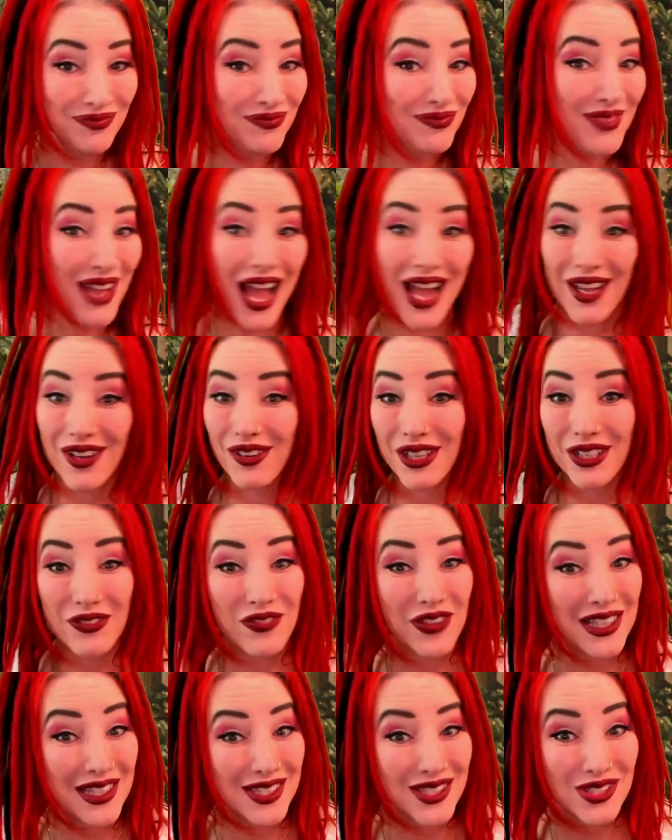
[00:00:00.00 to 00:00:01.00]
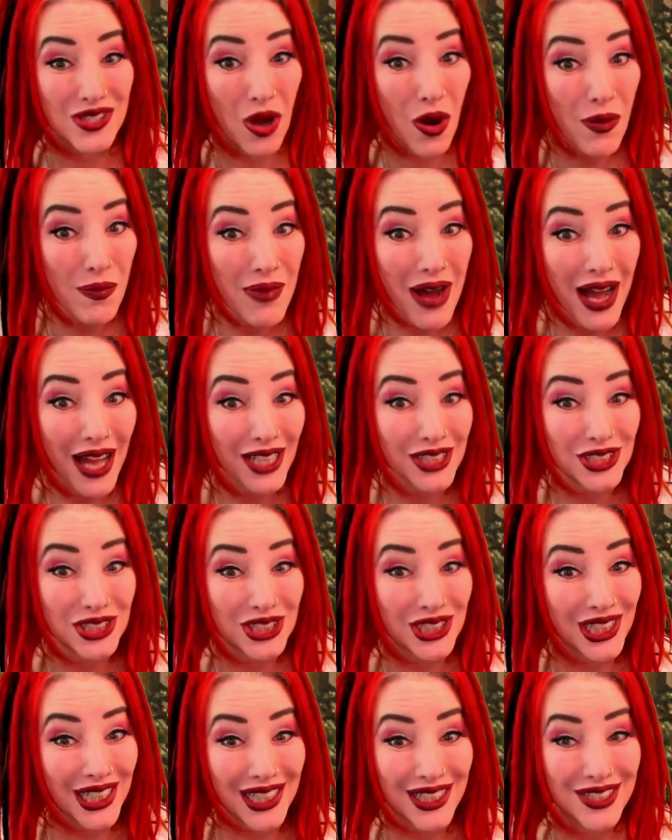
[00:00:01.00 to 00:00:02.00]
I can only fit so
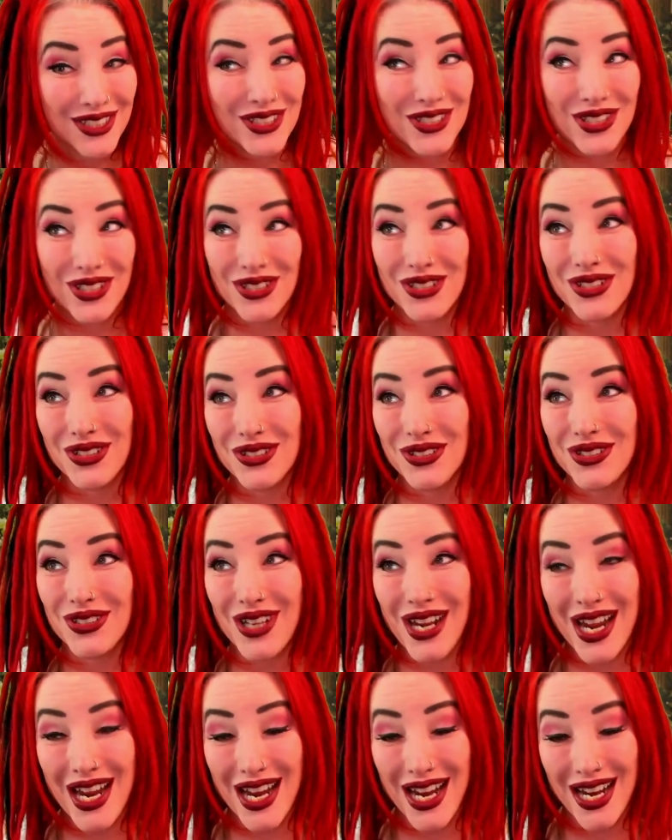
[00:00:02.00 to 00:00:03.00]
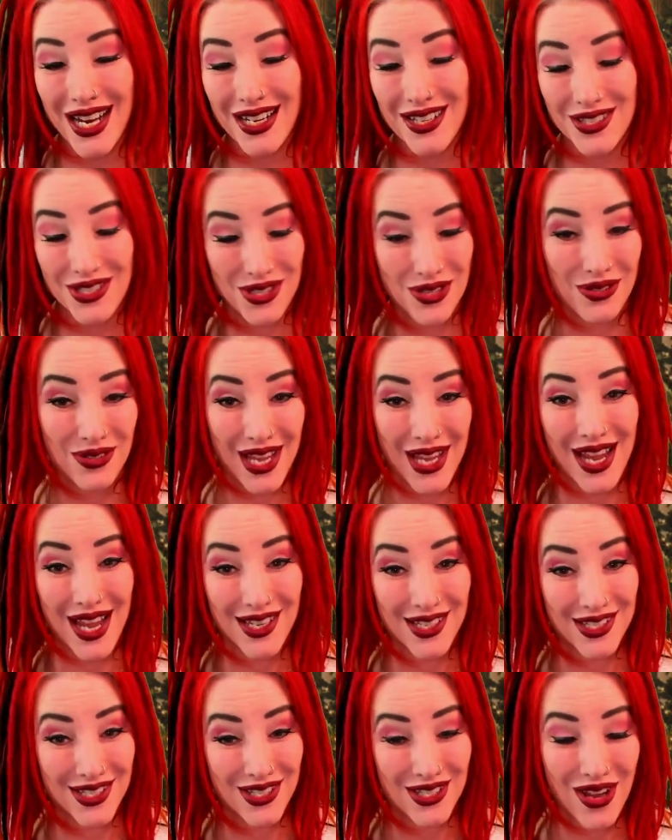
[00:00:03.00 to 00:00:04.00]
much into a
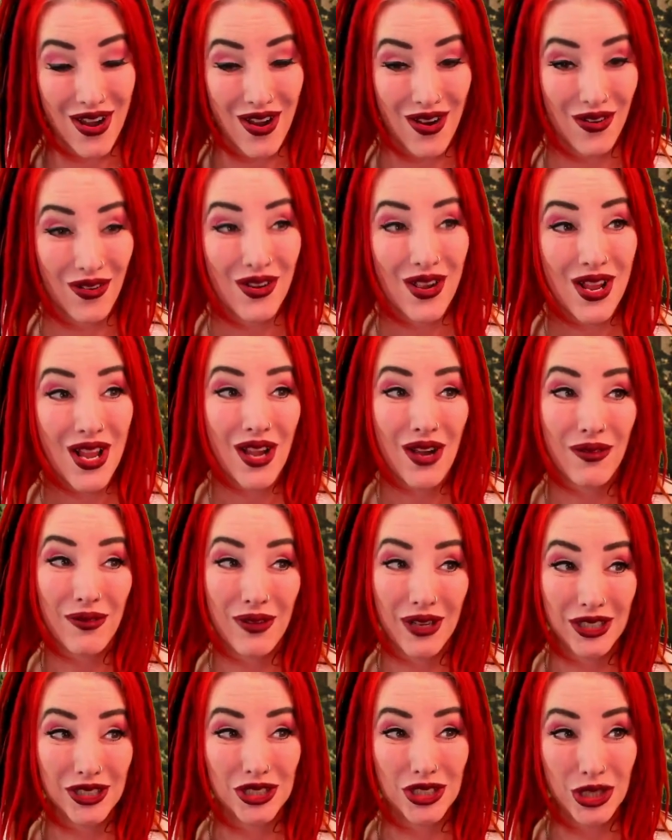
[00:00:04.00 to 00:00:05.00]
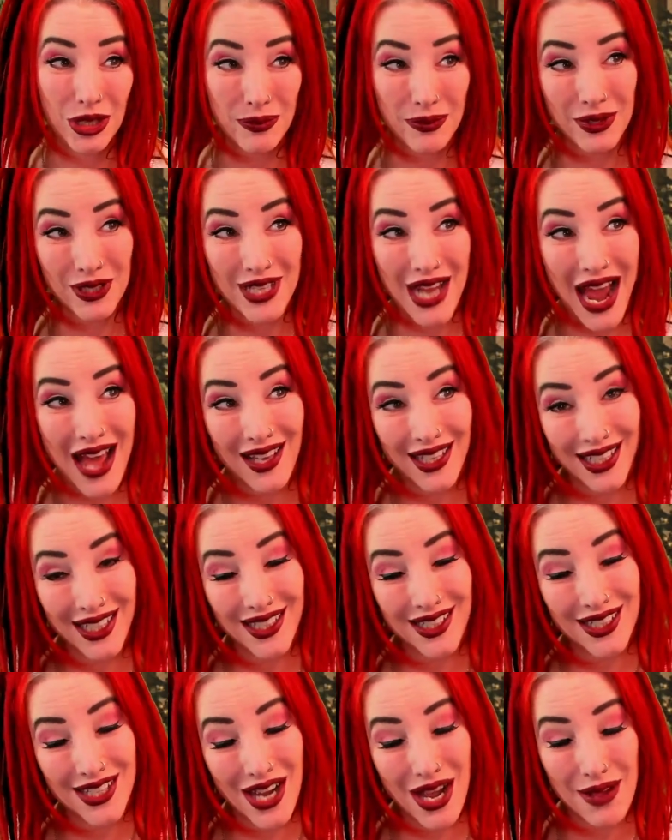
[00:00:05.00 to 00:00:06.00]
suitcase. So when Jupiter
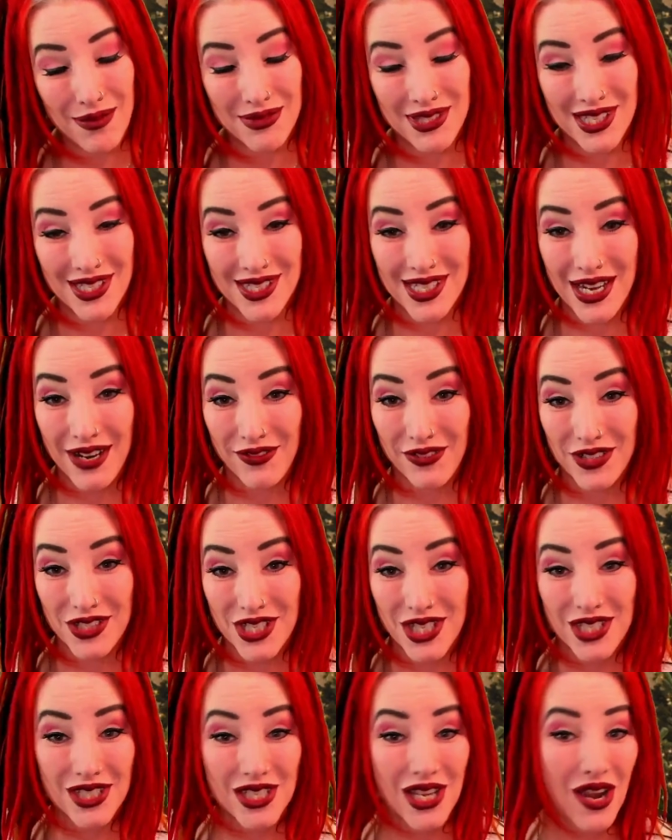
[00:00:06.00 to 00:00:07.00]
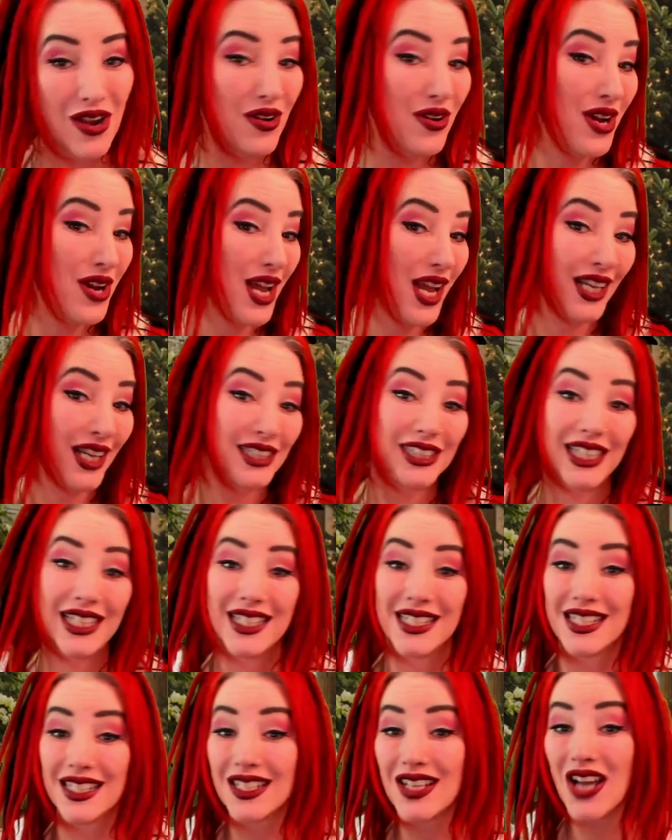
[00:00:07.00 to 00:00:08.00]
Gatling comes to San Francisco, she
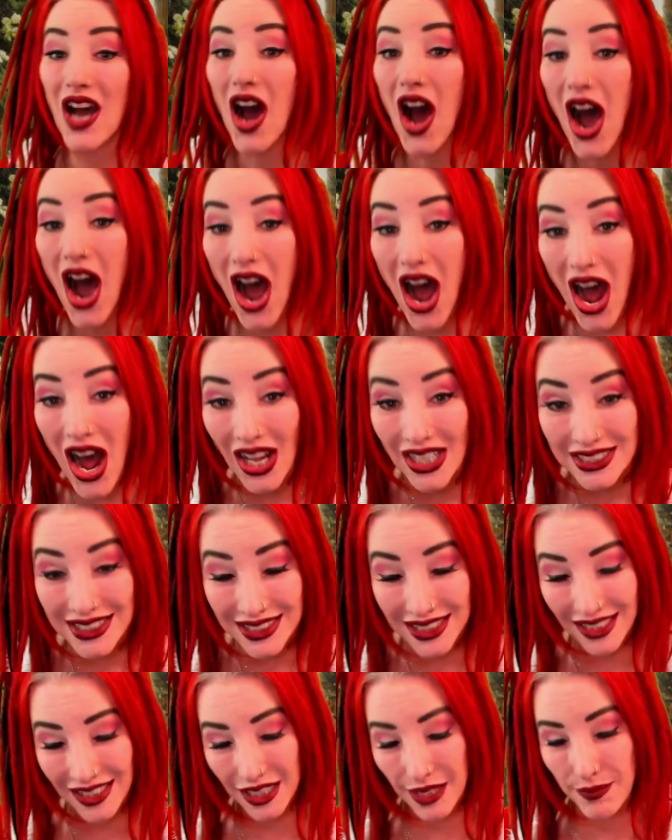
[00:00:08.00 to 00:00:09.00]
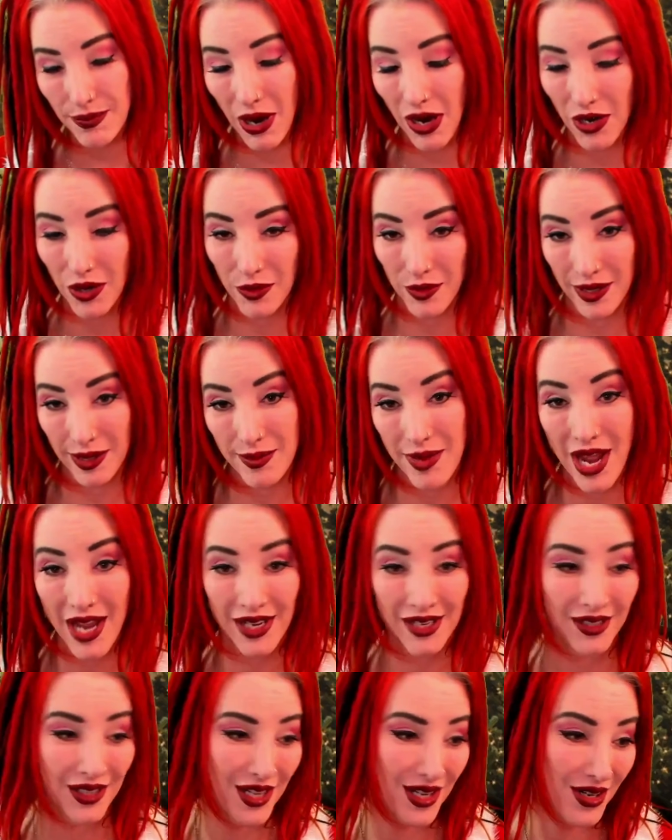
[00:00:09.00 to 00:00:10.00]
is constantly borrowing my
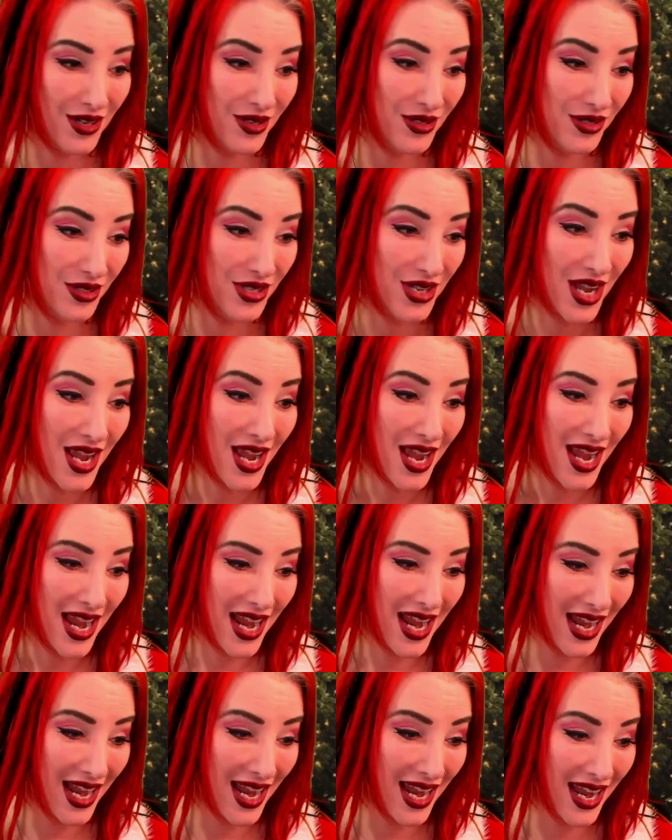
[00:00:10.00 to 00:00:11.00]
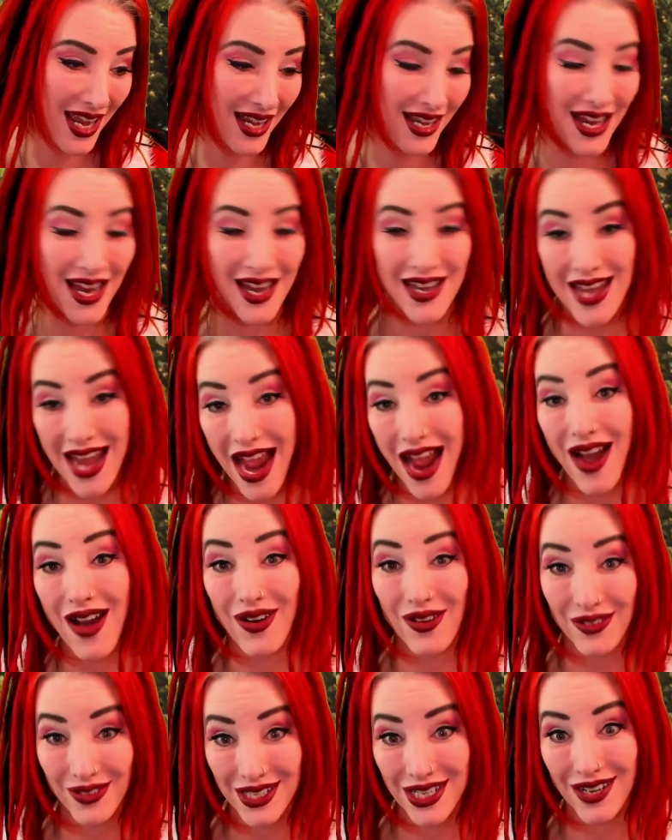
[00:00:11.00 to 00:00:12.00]
clothes. And
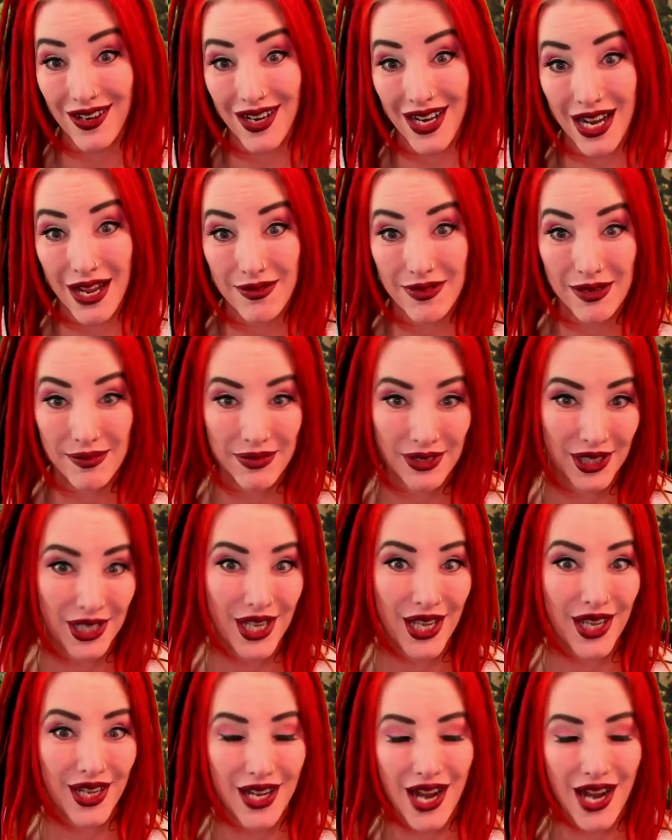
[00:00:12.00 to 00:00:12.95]
now here I am in Berlin.